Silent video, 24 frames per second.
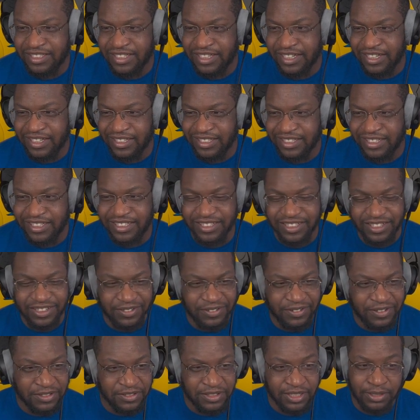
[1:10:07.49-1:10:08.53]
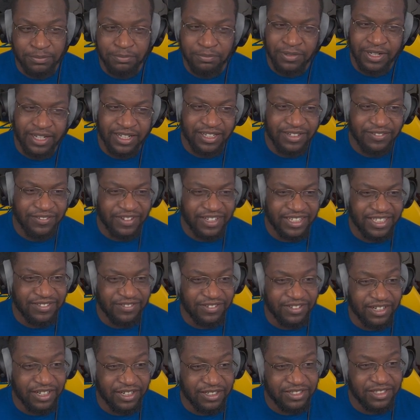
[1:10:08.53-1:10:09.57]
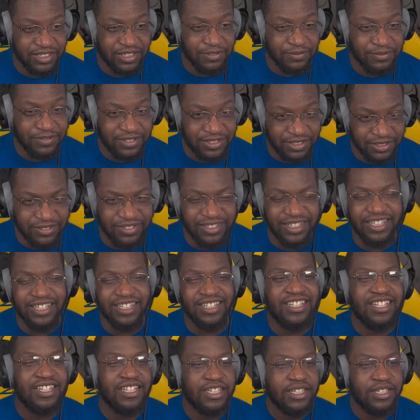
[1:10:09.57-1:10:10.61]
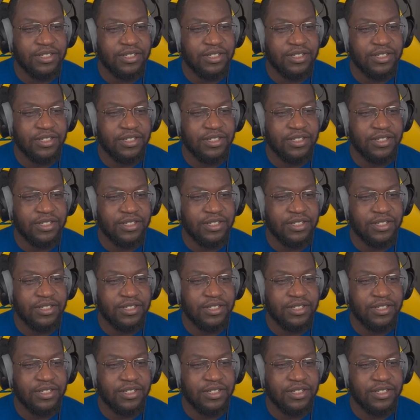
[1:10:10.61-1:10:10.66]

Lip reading: She can't get another one. I was like, man, if I give her extra health too now.